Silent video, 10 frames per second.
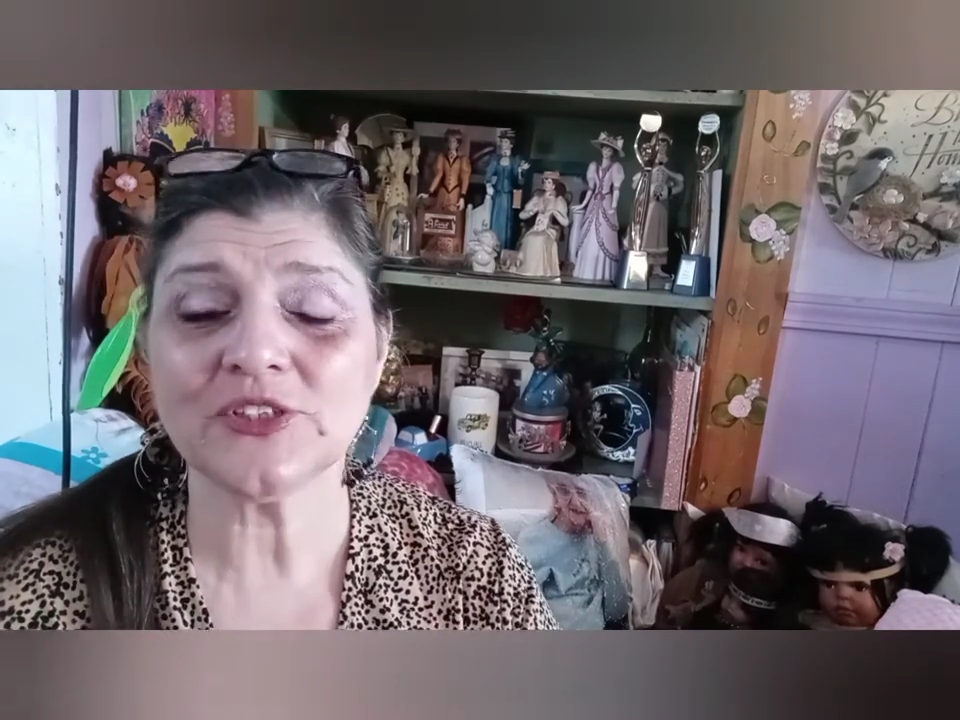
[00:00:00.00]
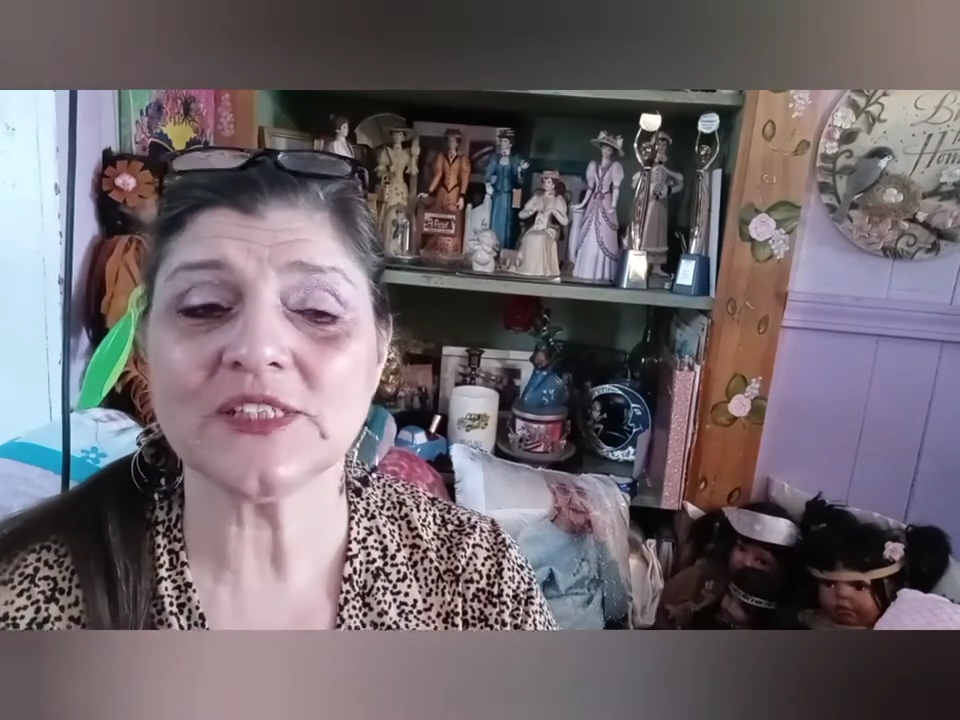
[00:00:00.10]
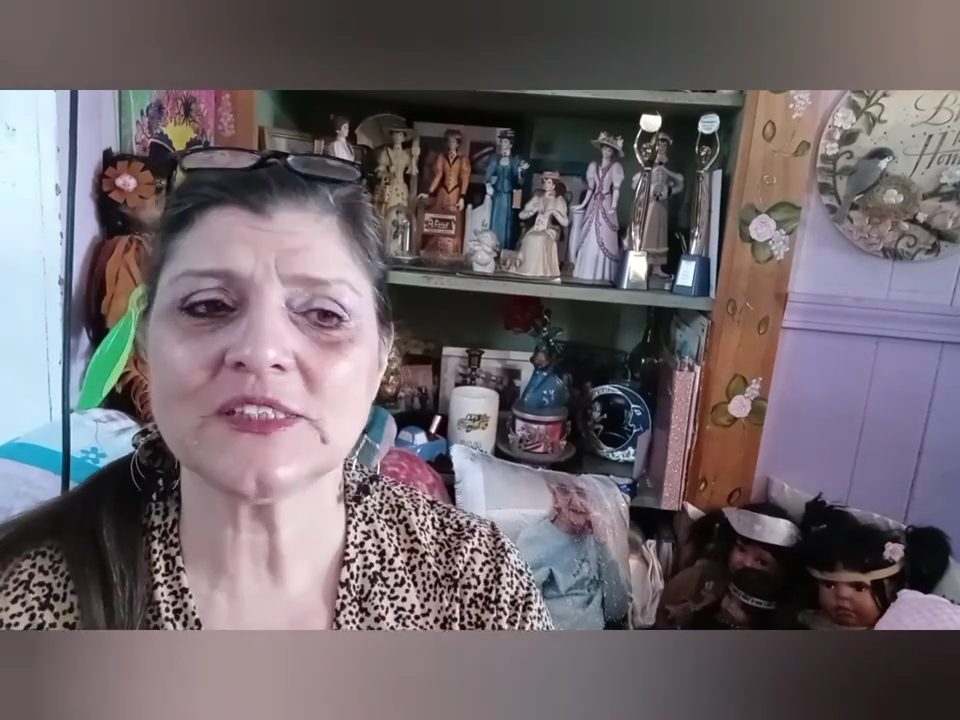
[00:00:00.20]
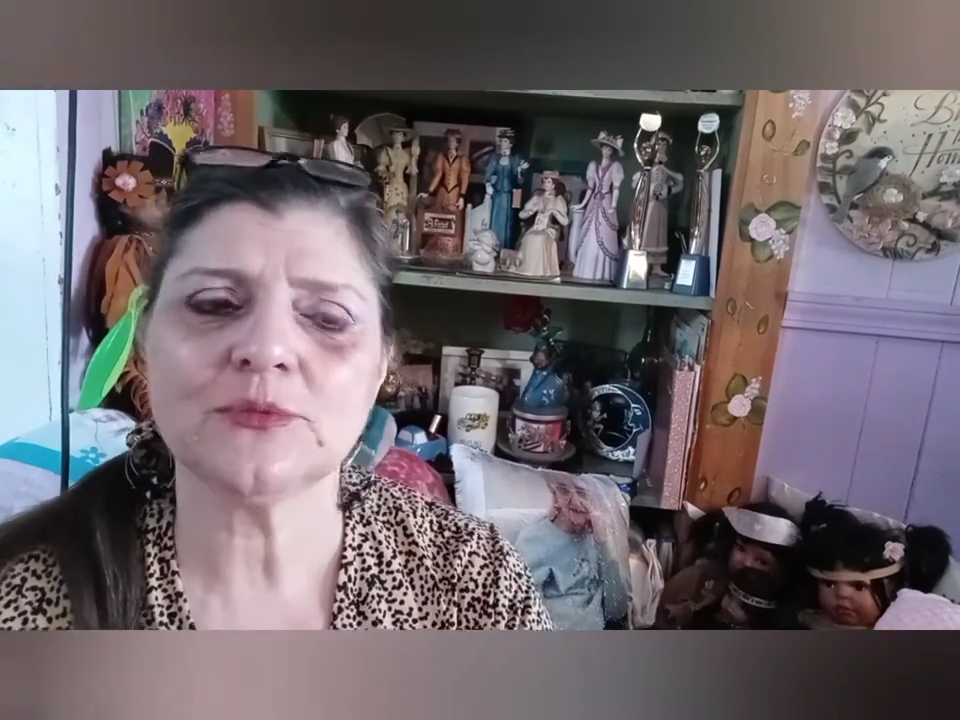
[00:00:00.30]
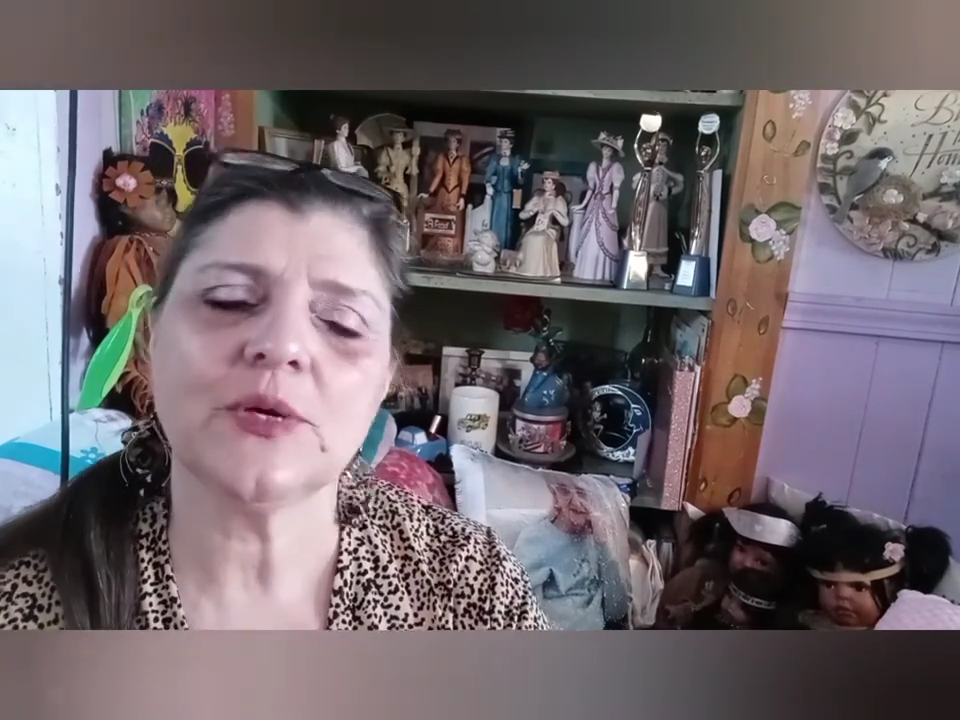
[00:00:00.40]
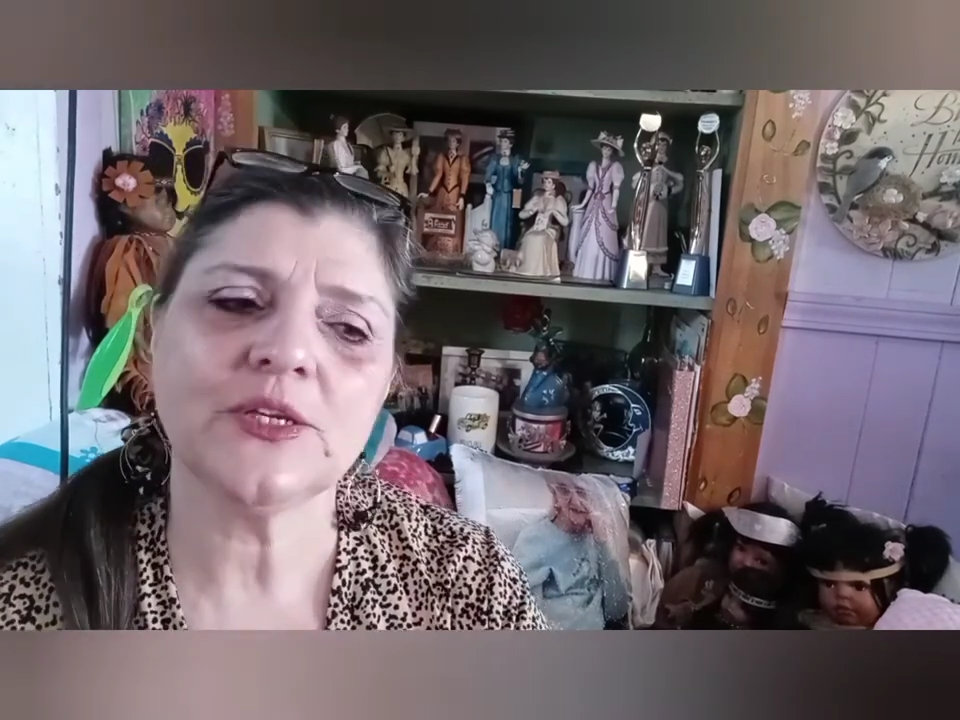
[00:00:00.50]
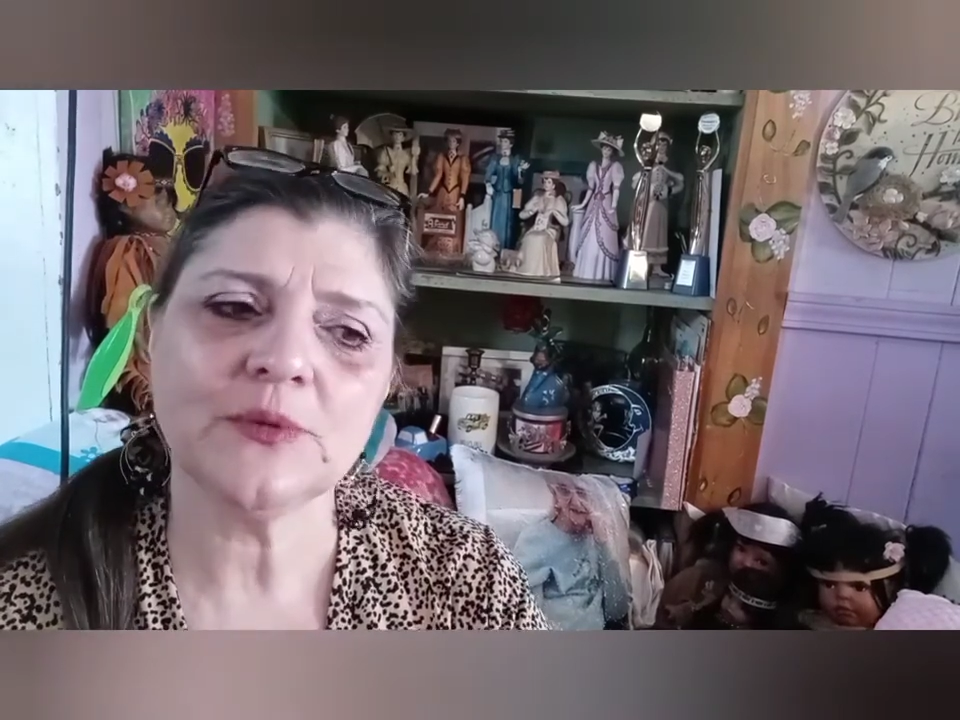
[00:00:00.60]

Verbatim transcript: And I said, "Why do you